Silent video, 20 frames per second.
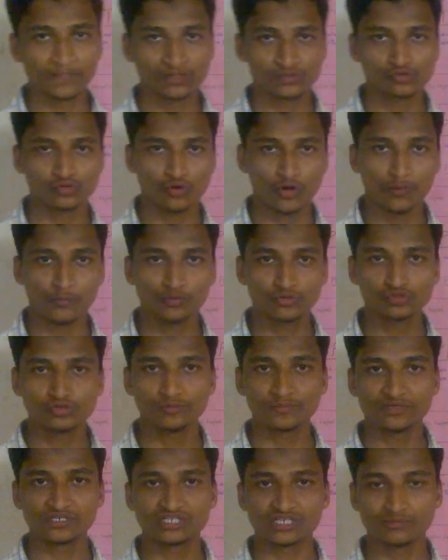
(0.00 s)
So
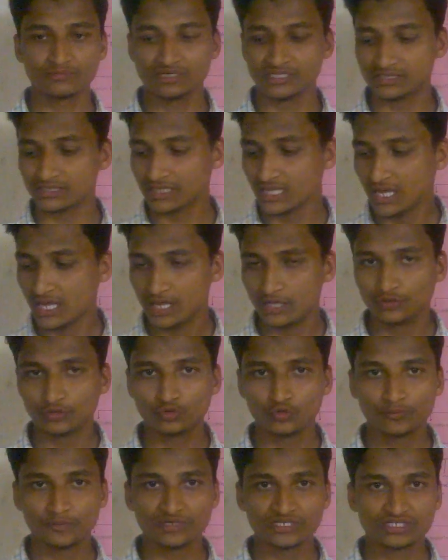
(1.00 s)
opposite piston means
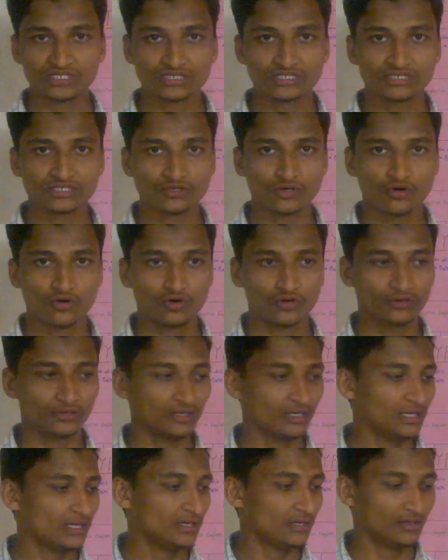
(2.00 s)
two pistons are
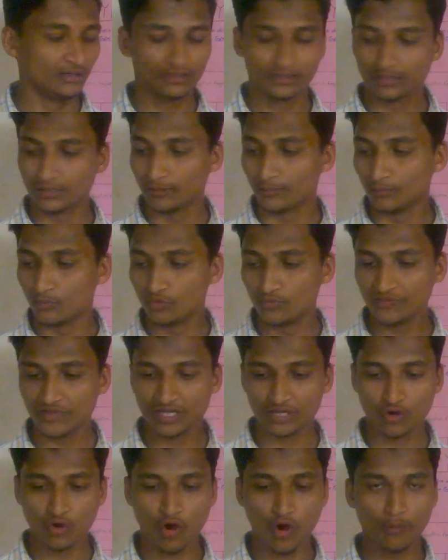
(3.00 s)

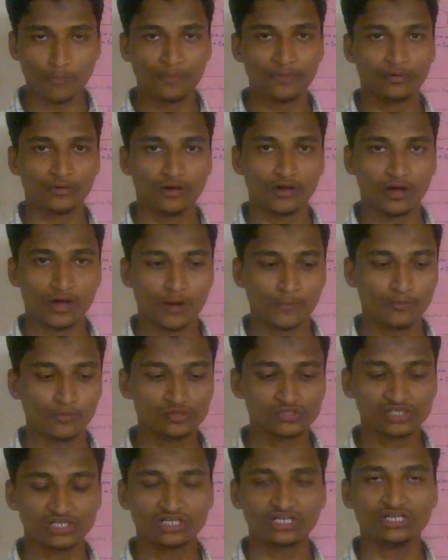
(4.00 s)
moving
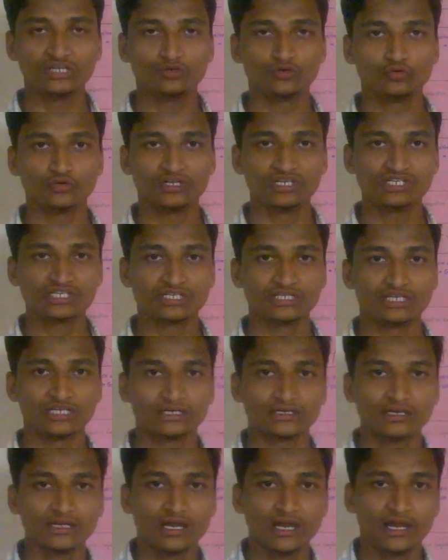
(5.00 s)
oppositely to each
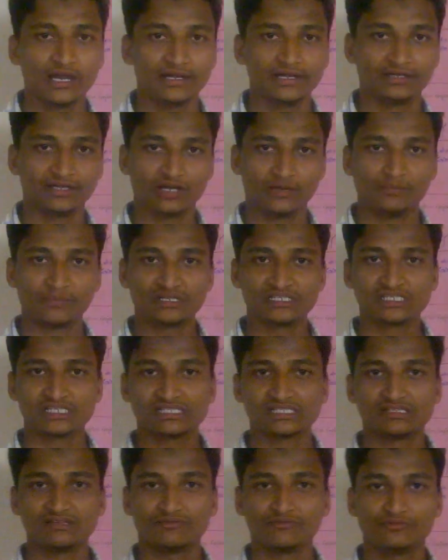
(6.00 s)
other, and it
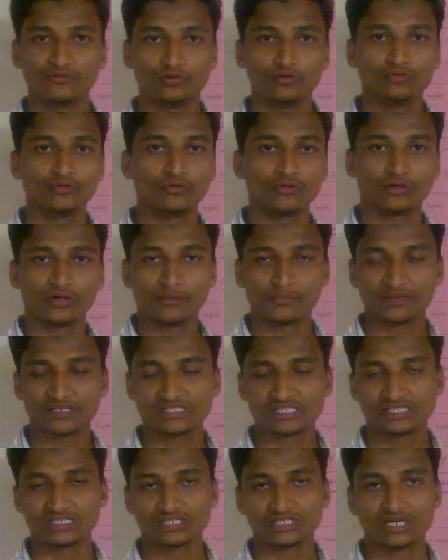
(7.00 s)
compresses the
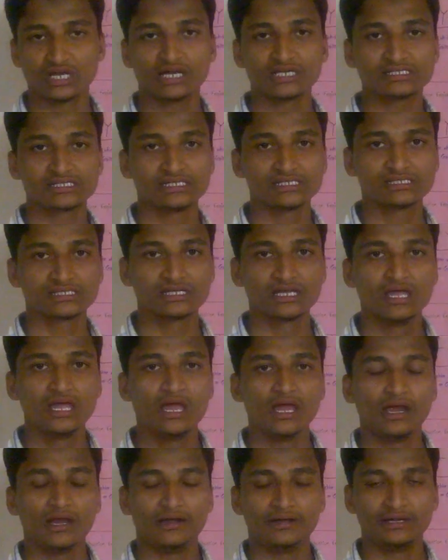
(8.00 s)
charges
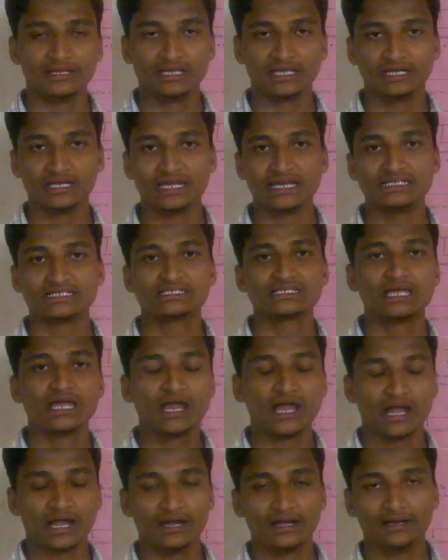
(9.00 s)
and ignites
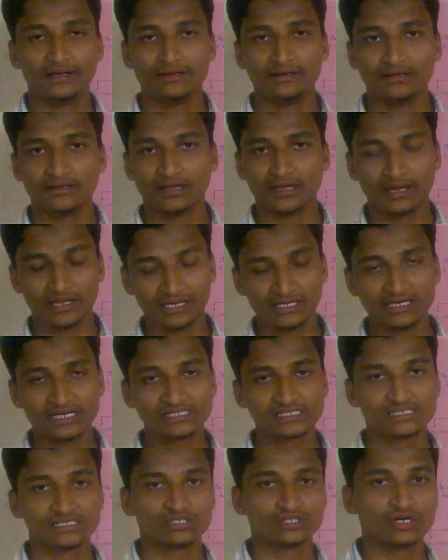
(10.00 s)

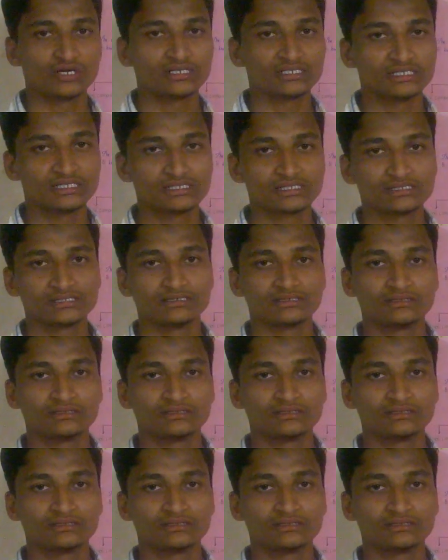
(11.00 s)
the charges